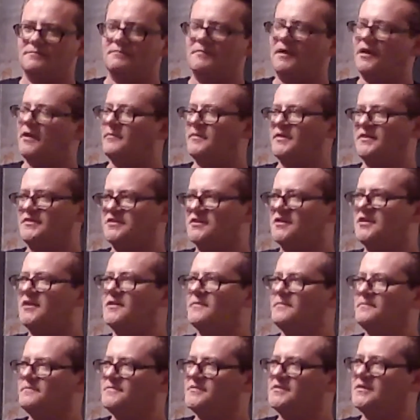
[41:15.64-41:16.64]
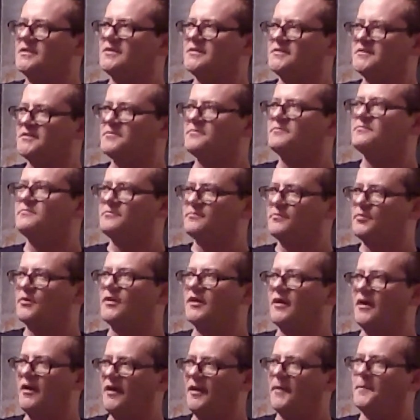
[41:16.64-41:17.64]
Might be Jenny. Jenny's
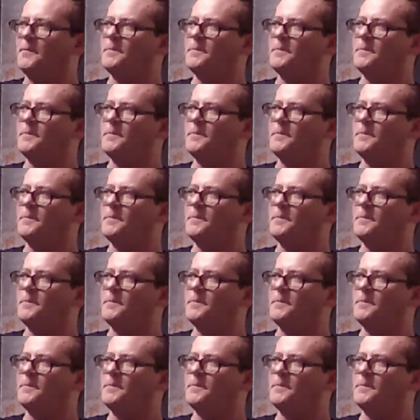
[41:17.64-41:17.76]
pretty hot.